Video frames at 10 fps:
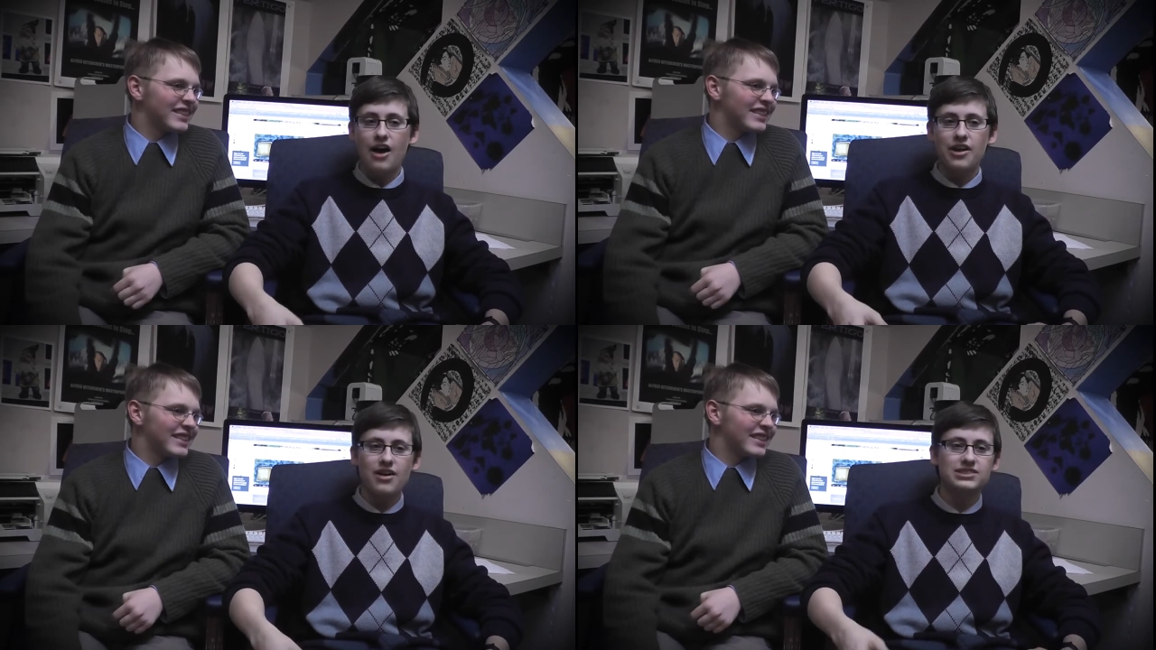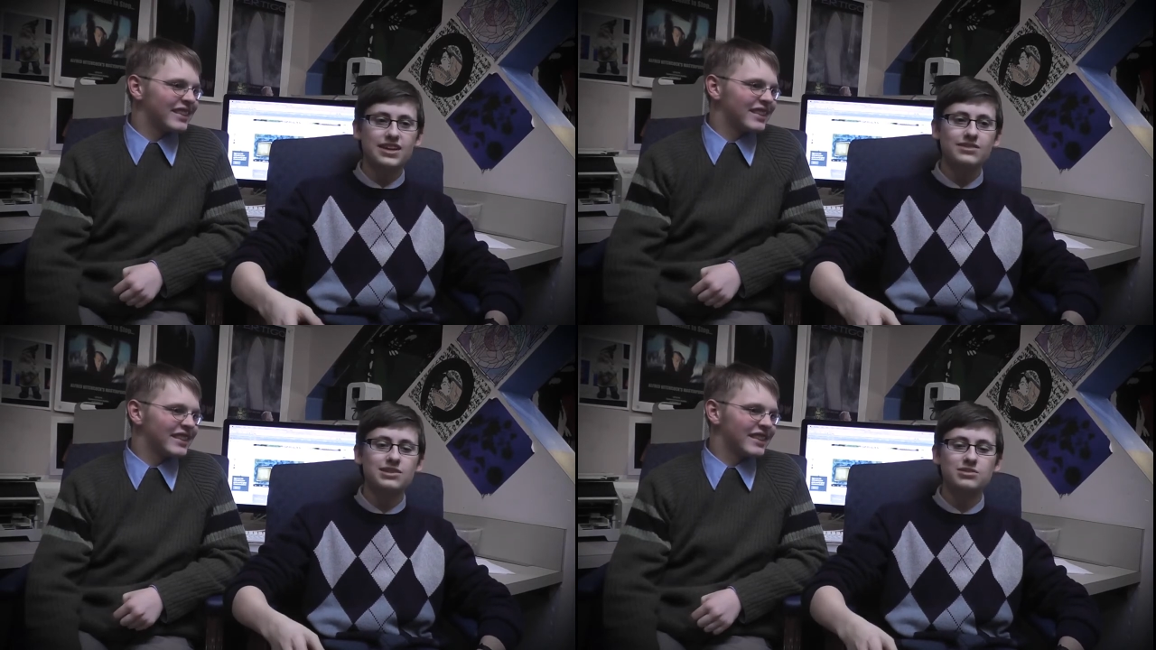Speaker 1: don't know how
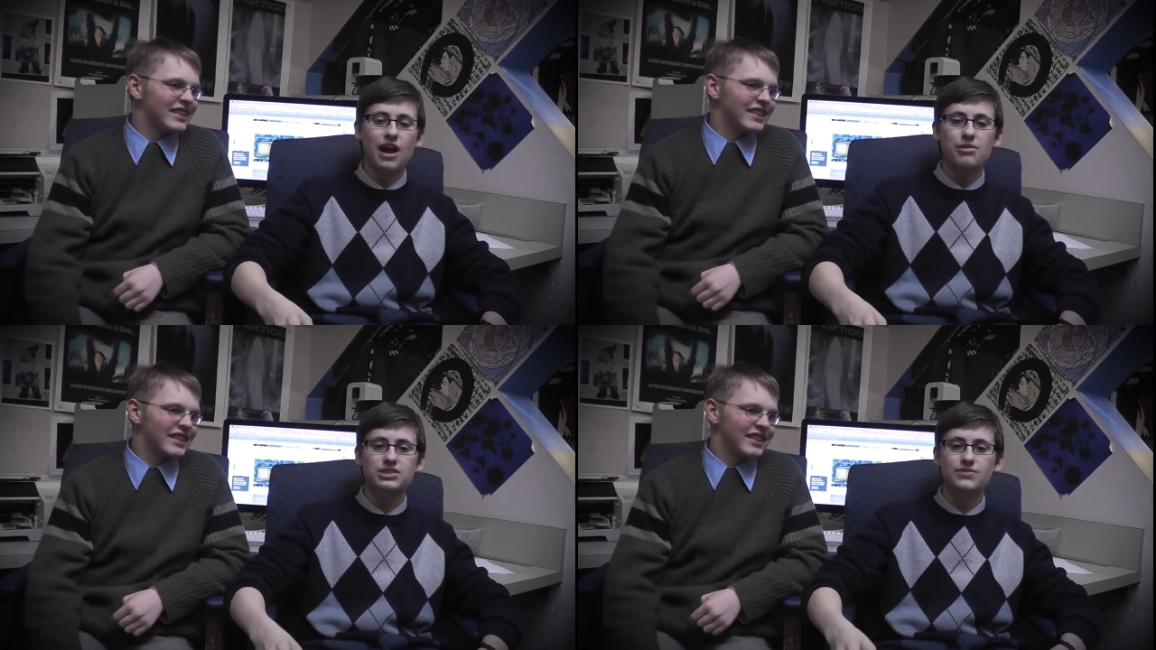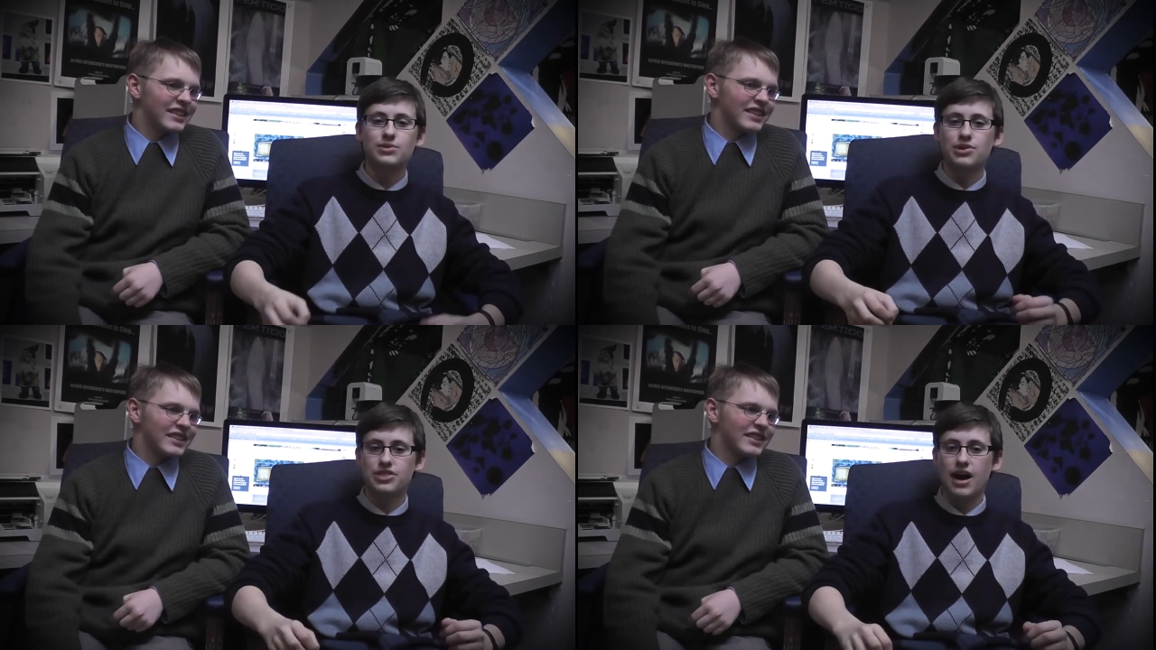seven subscribers give
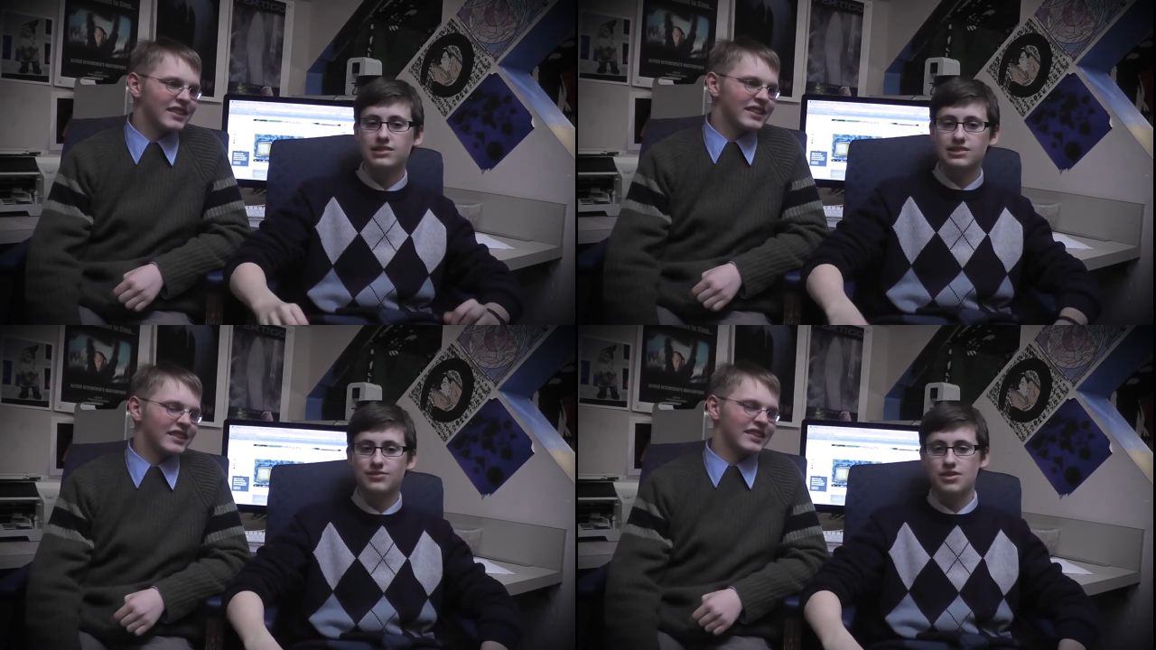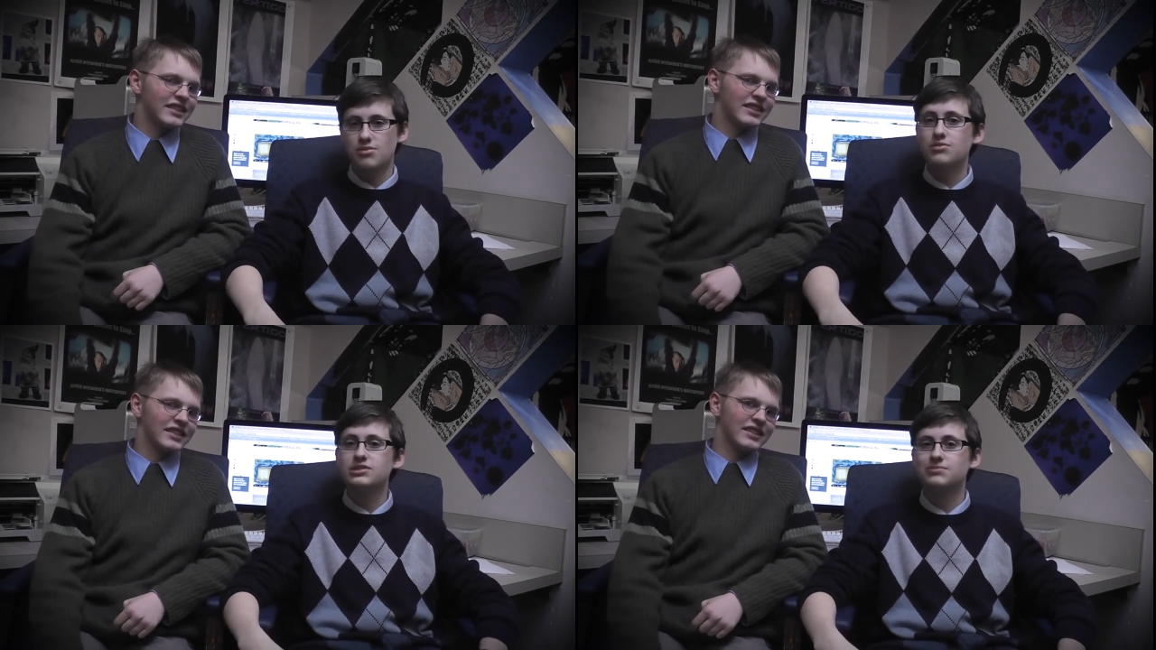you a thousand
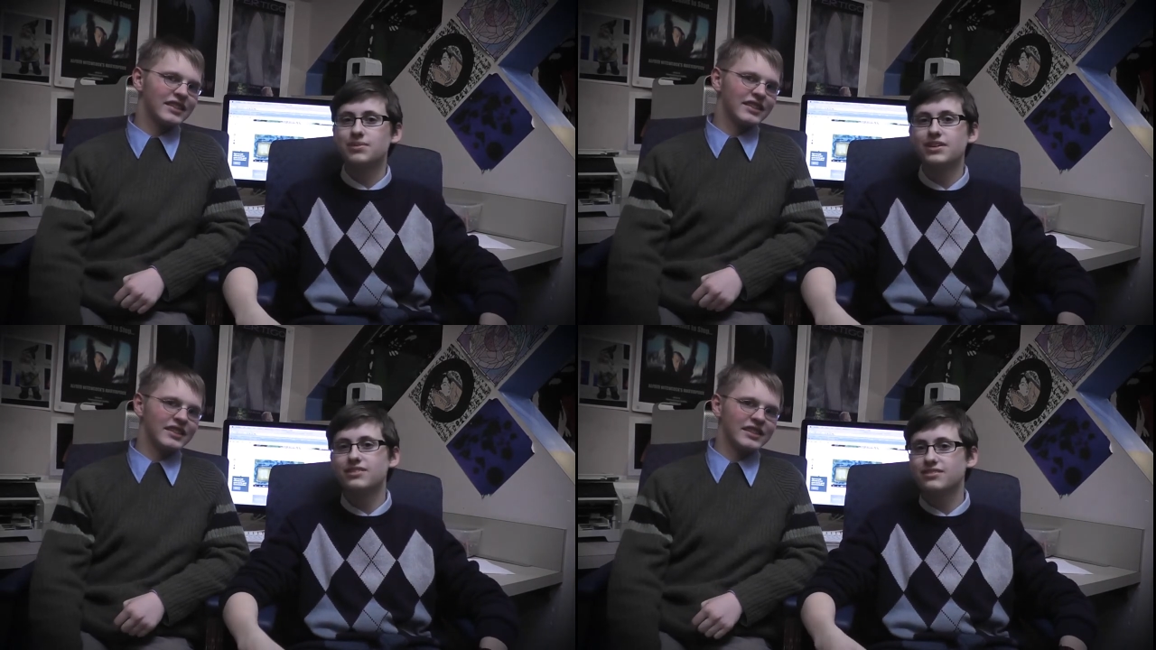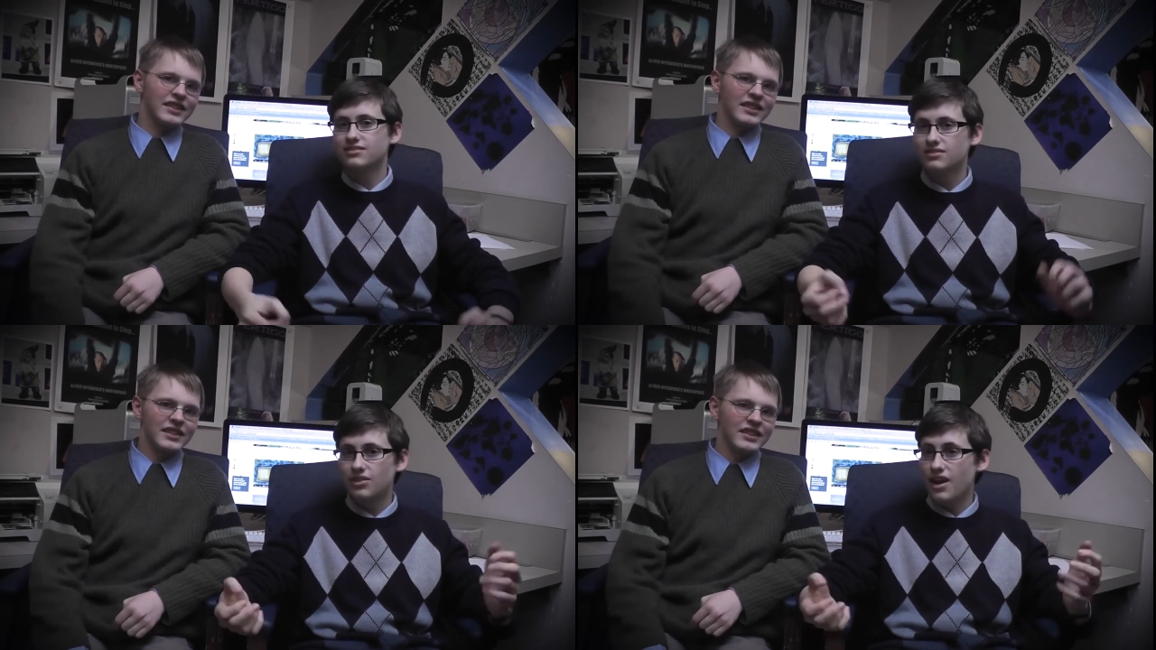views, but
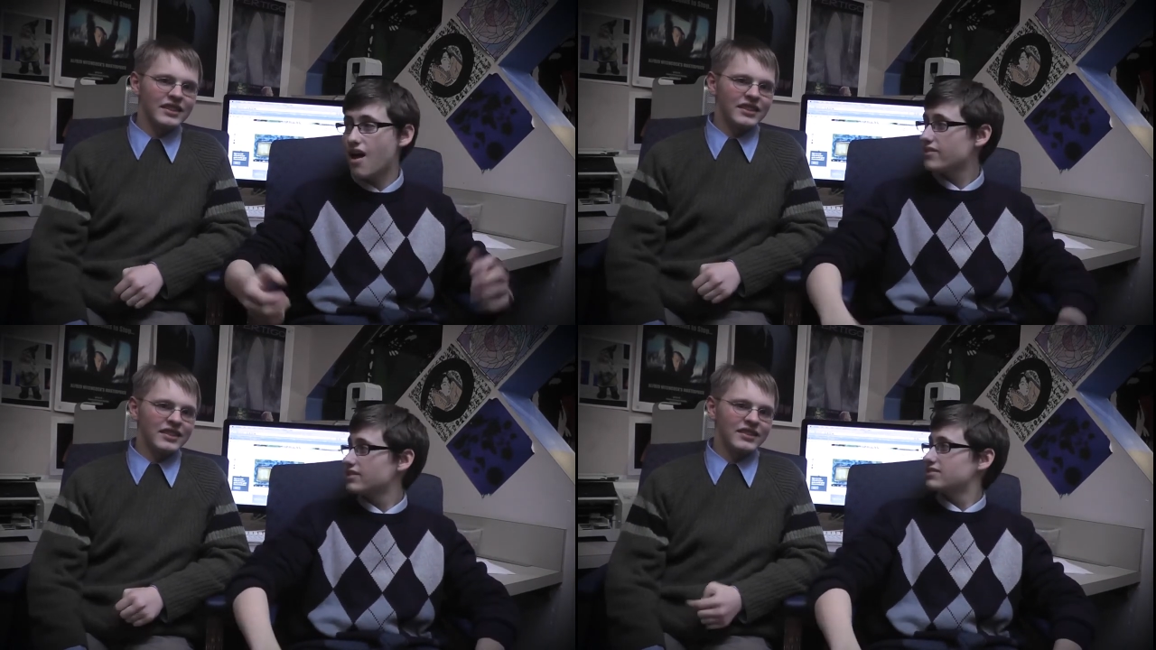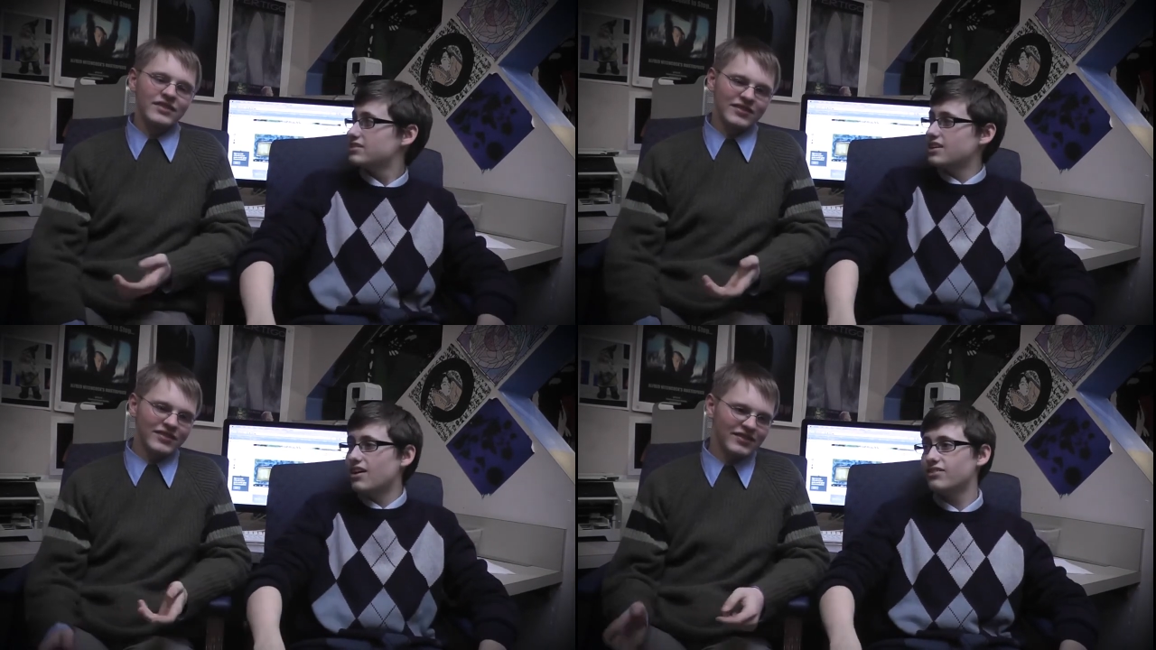whatever.
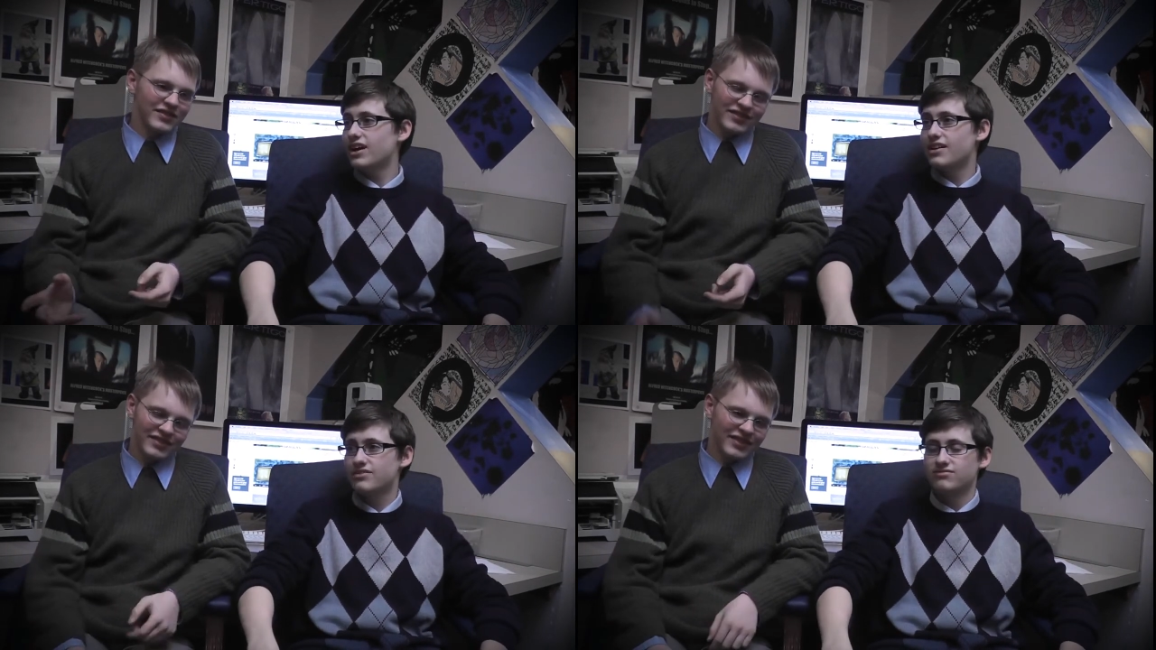You know, uh,